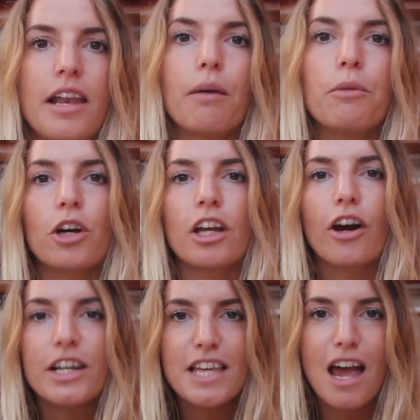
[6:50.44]
Now, I'm not going
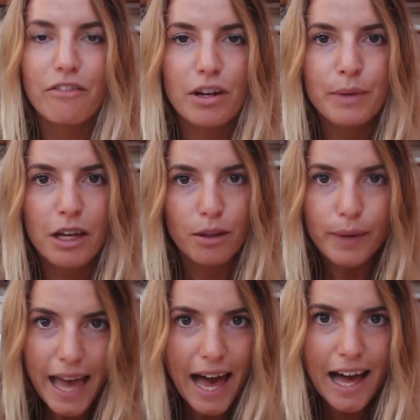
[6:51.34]
to go into every meal that
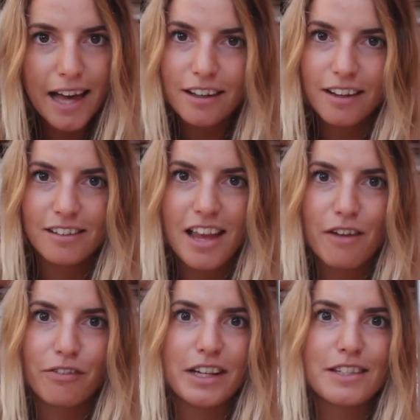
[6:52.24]
we had and
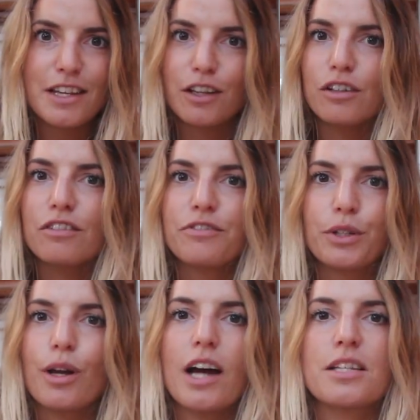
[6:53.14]
every single
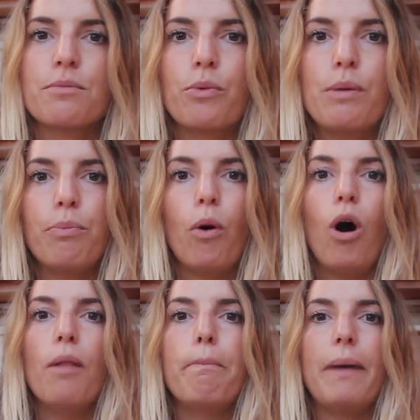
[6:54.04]
food item that we
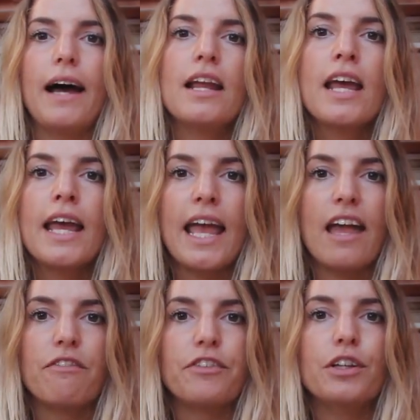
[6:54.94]
bought, but
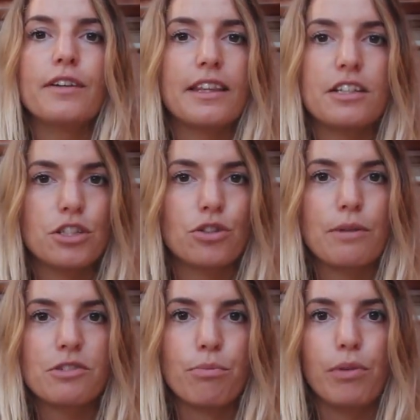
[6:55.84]
if you look at the
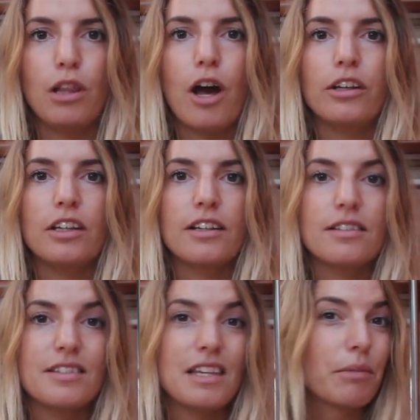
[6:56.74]
description below, you
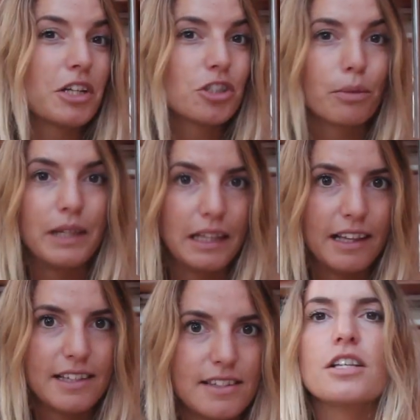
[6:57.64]
can see my shopping
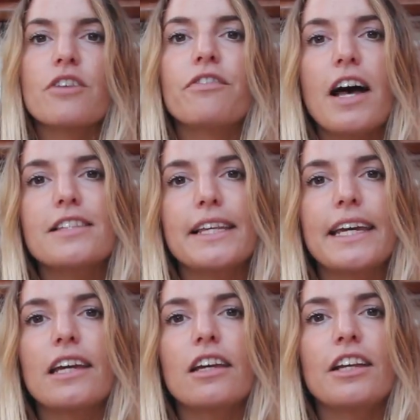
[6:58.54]
list. So
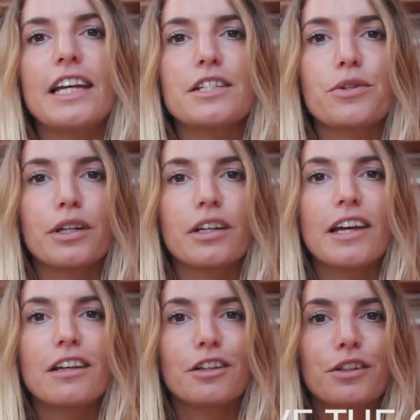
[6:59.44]
firstly, you need to
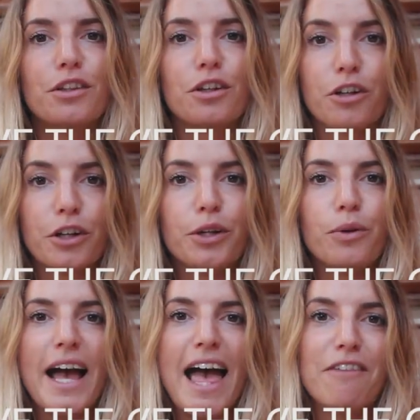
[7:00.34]
include the crew
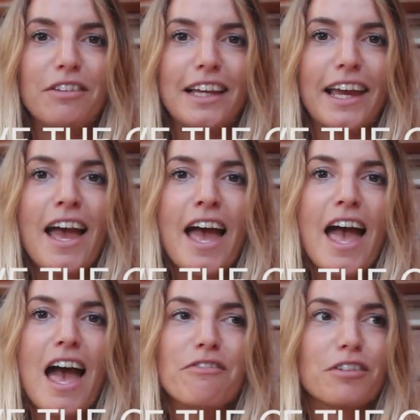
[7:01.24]
quite heavily.
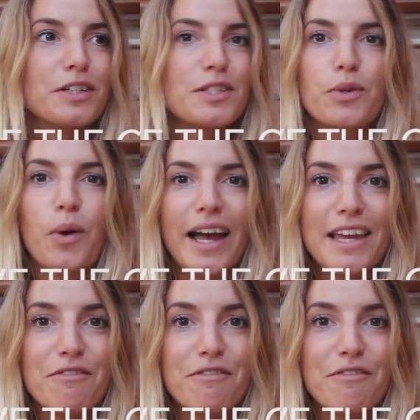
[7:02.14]
Everyone's quite